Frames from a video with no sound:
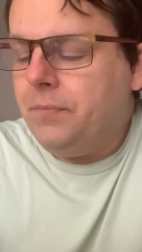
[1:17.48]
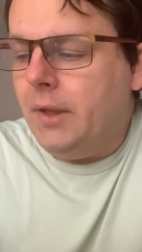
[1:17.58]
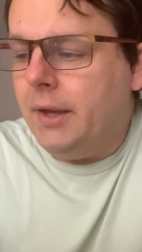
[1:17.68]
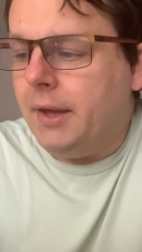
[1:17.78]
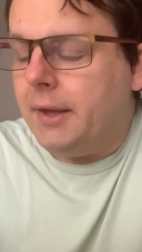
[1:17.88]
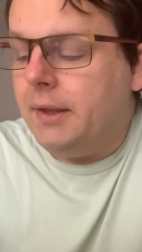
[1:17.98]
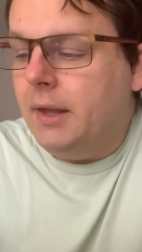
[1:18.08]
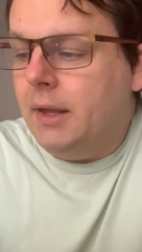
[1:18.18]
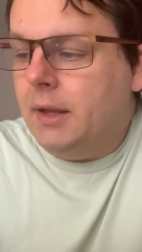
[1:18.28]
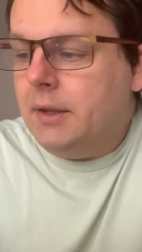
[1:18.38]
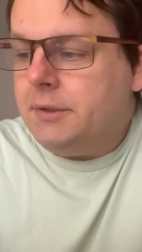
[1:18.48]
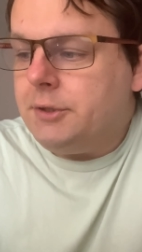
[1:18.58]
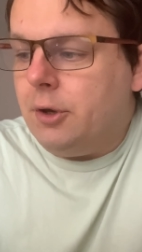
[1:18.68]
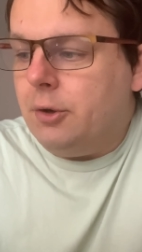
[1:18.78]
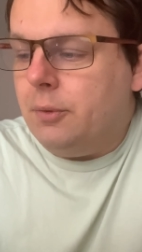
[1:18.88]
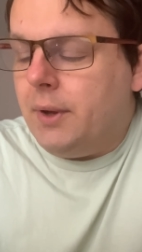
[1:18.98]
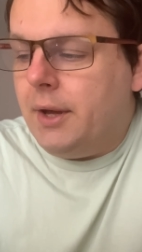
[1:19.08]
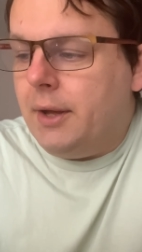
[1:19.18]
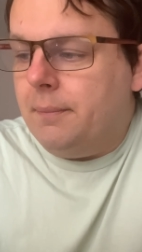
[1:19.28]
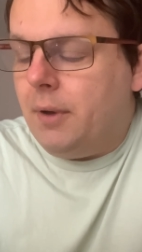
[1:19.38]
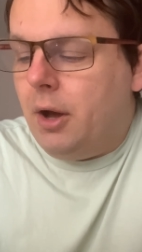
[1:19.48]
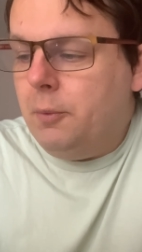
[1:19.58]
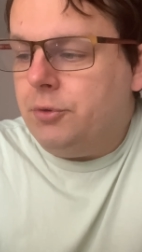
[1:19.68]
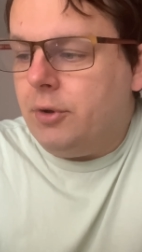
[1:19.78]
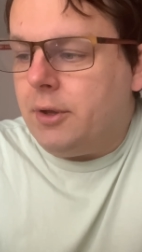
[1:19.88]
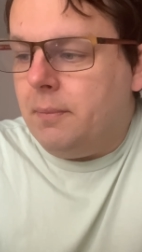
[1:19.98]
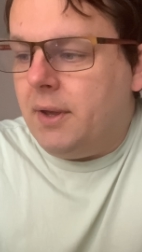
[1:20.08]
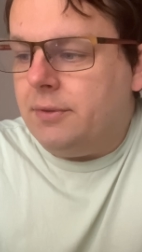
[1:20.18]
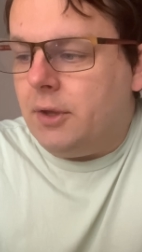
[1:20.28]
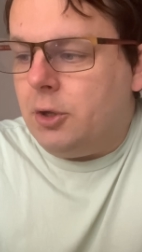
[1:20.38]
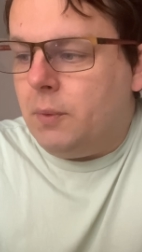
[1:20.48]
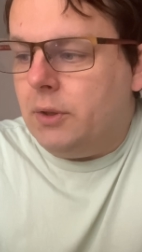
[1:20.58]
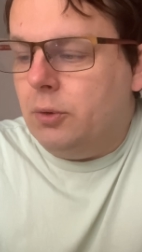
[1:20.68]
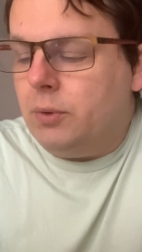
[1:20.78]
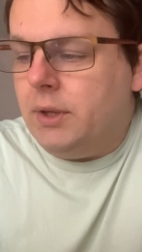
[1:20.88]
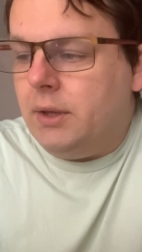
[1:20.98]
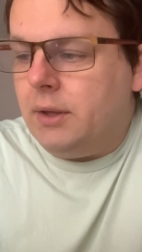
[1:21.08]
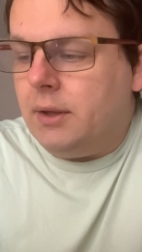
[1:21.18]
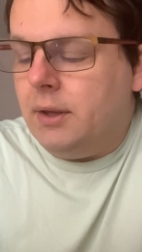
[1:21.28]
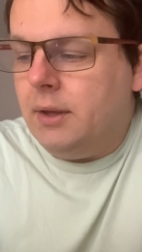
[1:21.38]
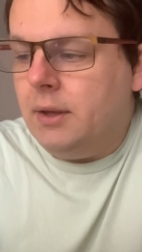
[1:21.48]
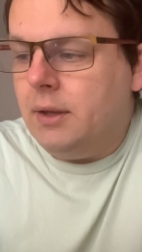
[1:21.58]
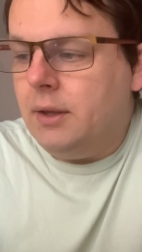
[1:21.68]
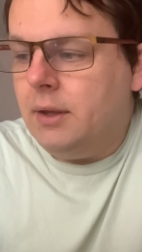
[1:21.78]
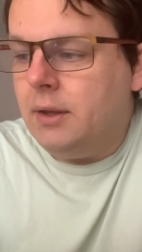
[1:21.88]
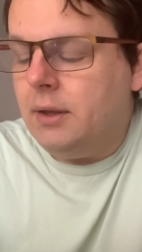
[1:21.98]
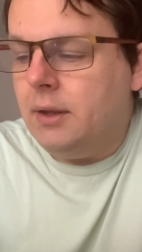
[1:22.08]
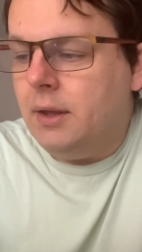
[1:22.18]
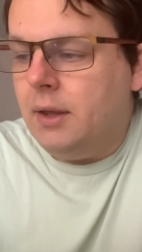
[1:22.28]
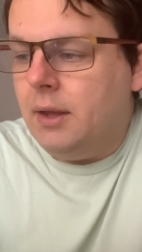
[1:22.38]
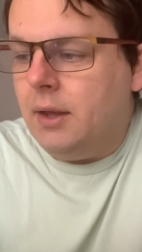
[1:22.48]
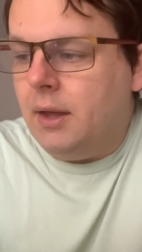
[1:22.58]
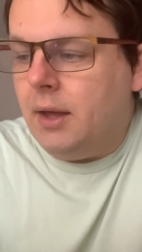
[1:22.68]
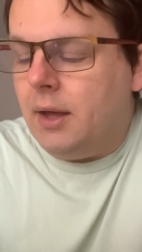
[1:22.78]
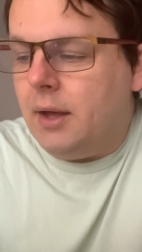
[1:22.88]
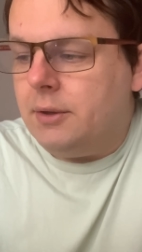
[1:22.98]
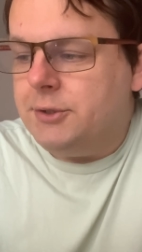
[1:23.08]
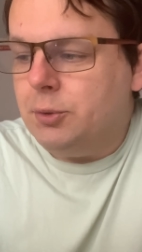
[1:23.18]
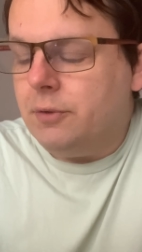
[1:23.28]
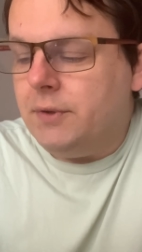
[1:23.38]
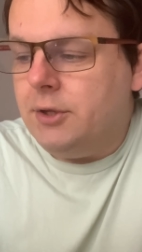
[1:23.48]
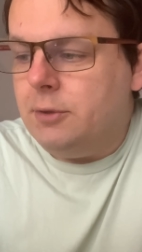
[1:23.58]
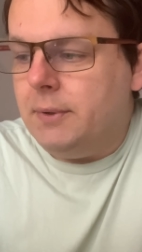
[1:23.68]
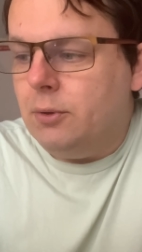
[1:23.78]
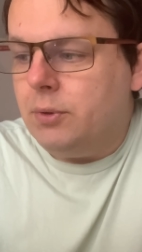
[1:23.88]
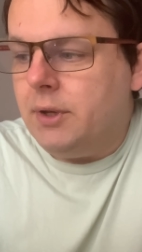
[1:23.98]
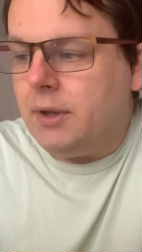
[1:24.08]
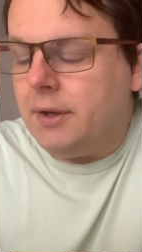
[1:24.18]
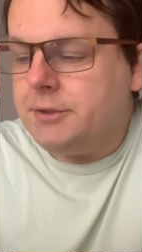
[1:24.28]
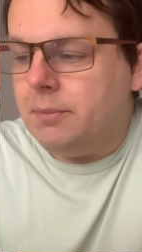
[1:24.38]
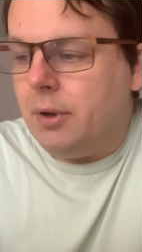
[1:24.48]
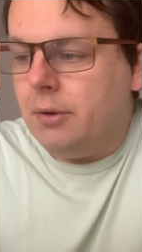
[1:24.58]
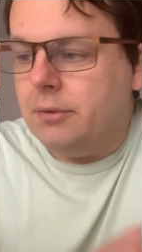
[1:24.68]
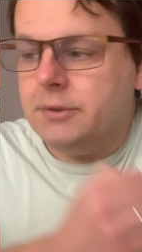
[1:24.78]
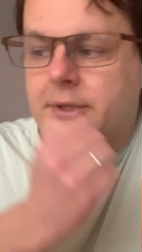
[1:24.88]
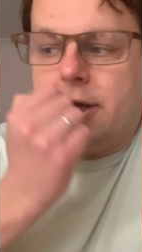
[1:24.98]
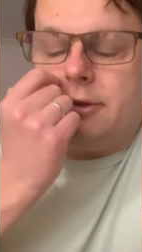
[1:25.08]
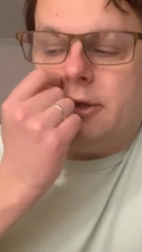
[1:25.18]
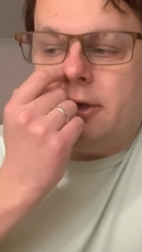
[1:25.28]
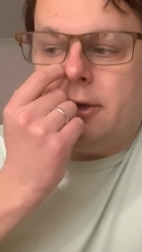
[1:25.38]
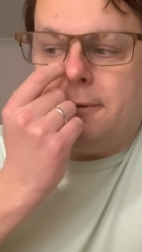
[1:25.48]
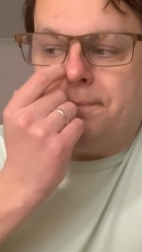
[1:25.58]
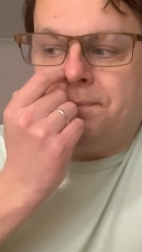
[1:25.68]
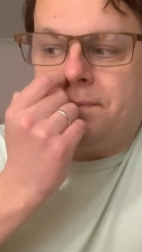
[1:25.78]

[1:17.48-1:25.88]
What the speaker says: Okay, so I would recommend that you are looking, you sort of need to be looking, I suppose, at the